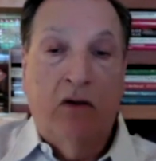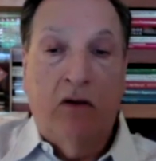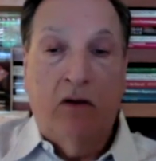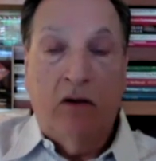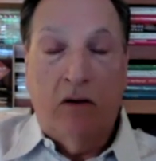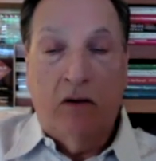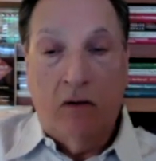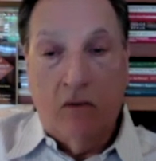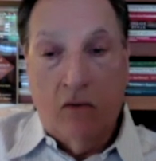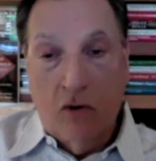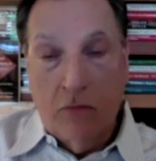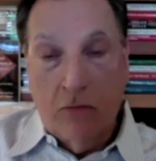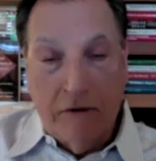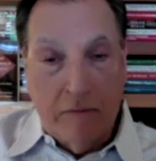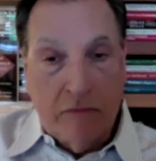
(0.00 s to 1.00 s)
or
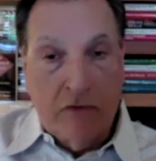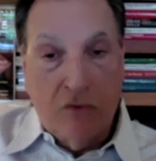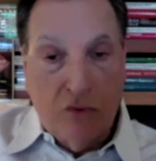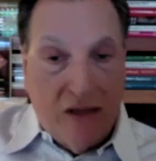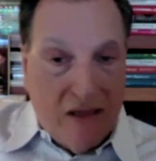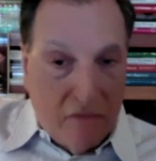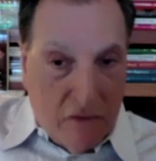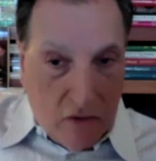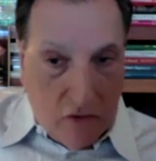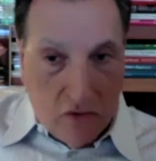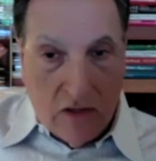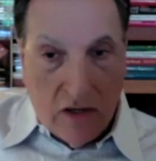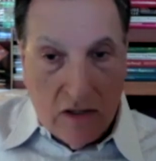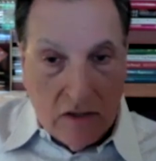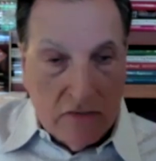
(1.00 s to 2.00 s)
people who have other
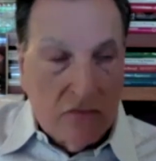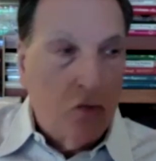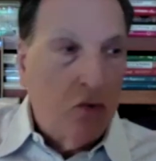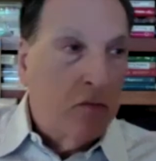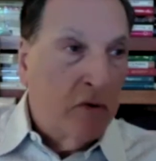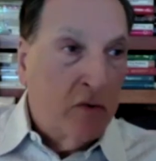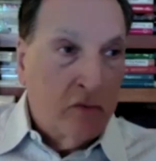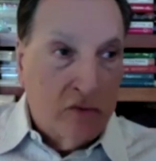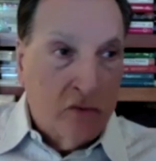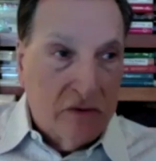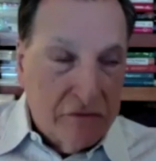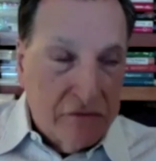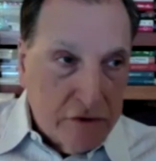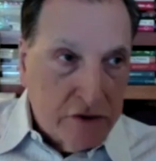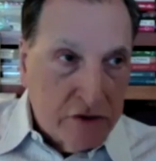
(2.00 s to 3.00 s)
kinds of hormonal
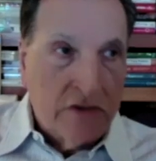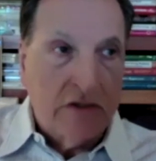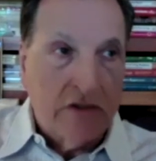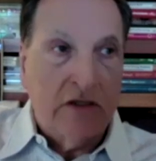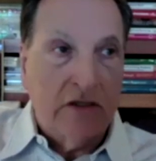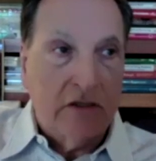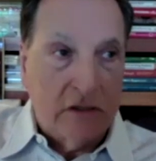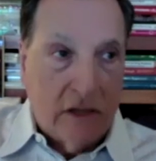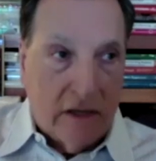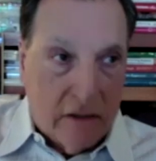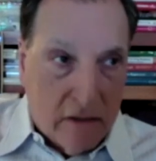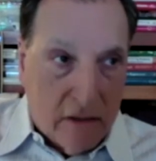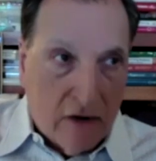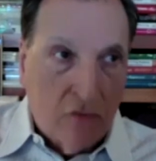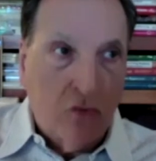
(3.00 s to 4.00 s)
deficiencies like
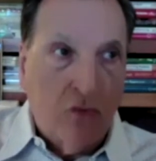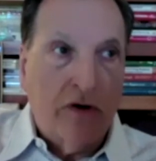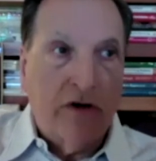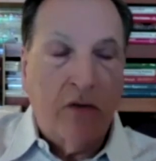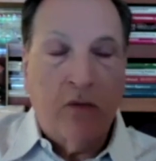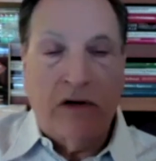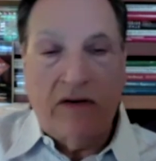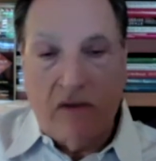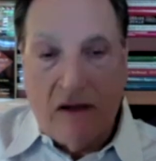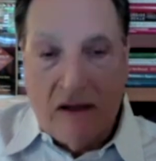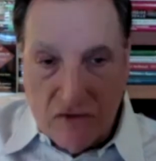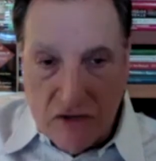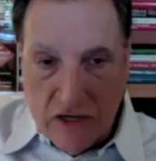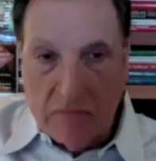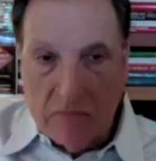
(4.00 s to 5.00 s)
thyroid or whatever
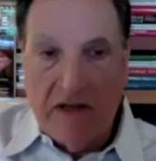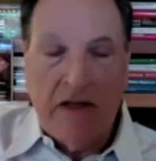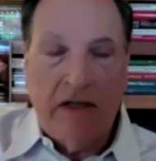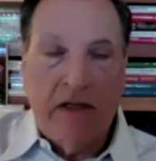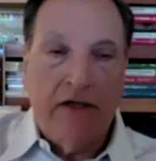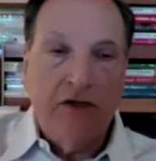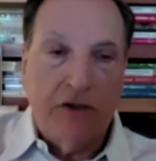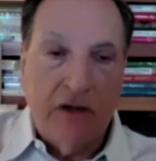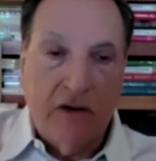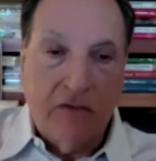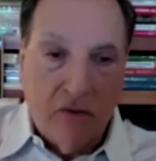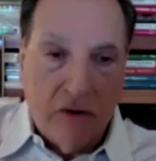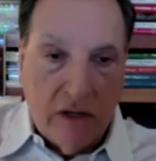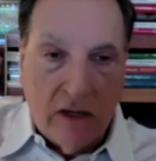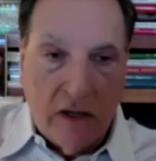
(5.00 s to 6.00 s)
have to take medication
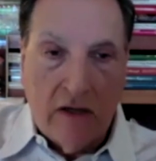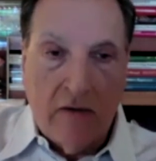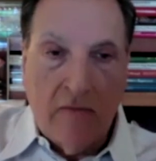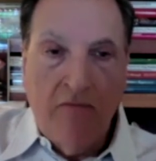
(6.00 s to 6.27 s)
every day.